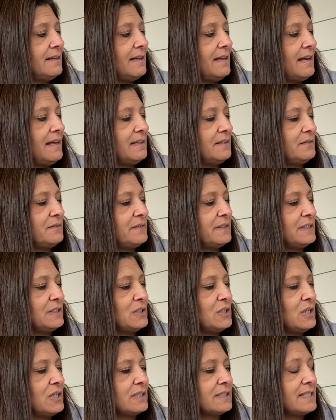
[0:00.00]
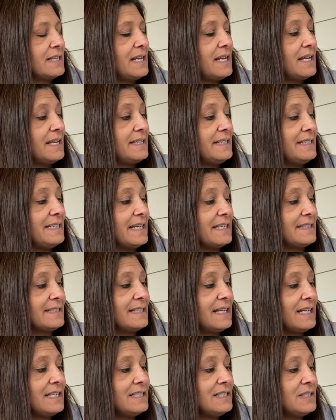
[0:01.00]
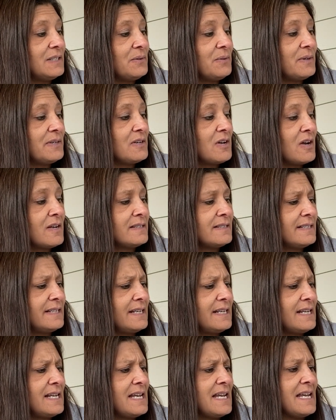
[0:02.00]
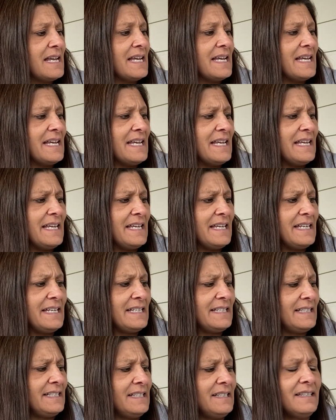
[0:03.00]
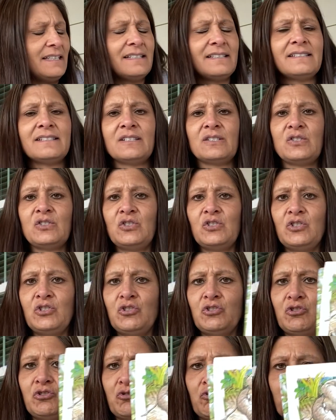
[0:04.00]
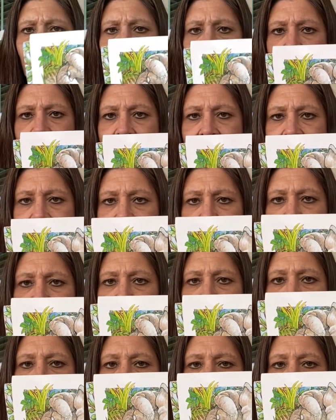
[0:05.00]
Elephant looked. "Yes, I do, Anansi. Isn't this a strange